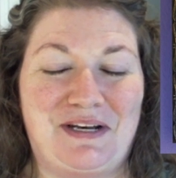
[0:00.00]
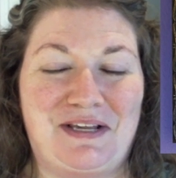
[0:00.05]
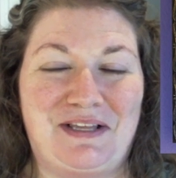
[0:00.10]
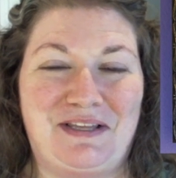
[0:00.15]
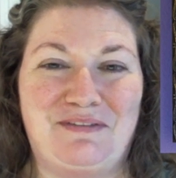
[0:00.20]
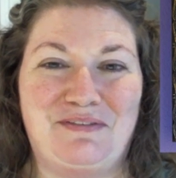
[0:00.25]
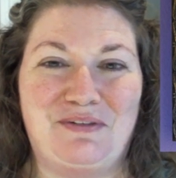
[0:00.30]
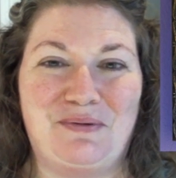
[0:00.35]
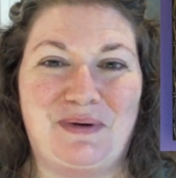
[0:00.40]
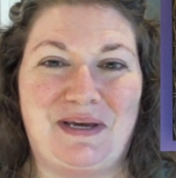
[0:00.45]
I
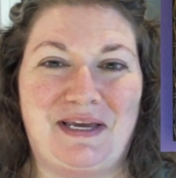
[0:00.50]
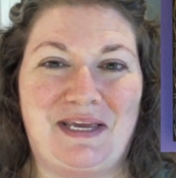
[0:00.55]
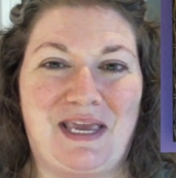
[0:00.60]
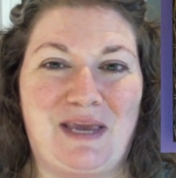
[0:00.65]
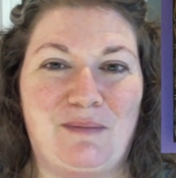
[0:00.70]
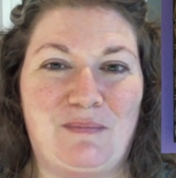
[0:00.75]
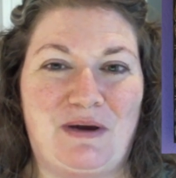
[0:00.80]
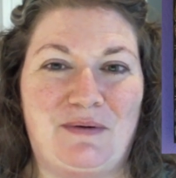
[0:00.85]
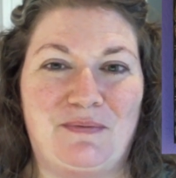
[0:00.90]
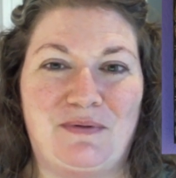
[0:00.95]
love the way it
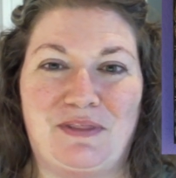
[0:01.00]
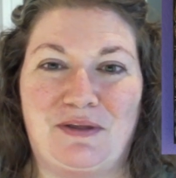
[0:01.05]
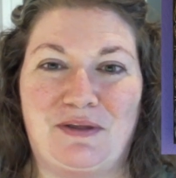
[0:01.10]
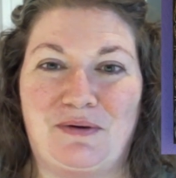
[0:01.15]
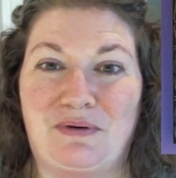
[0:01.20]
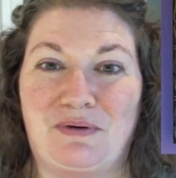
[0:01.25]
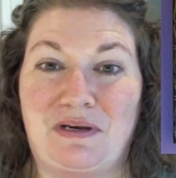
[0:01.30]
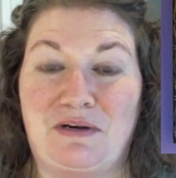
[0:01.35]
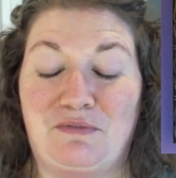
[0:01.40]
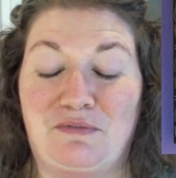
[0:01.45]
came out with the
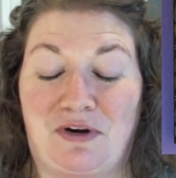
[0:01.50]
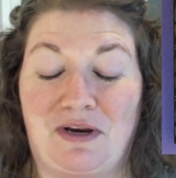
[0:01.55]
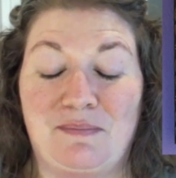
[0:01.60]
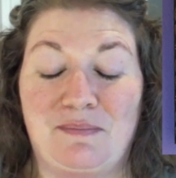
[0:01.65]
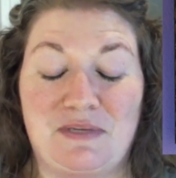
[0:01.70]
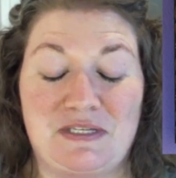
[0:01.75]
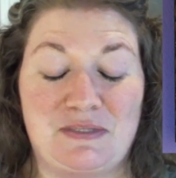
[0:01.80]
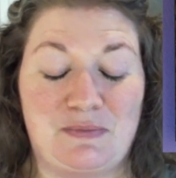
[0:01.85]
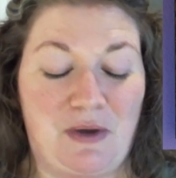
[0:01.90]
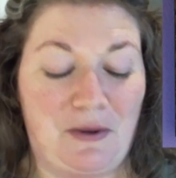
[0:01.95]
green frame
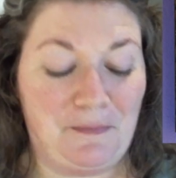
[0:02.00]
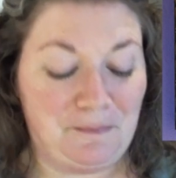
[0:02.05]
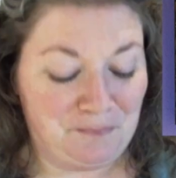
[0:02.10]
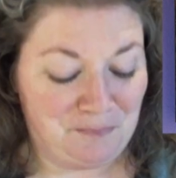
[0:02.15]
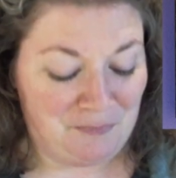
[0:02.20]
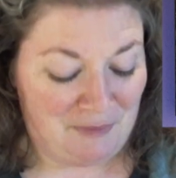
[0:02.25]
as well.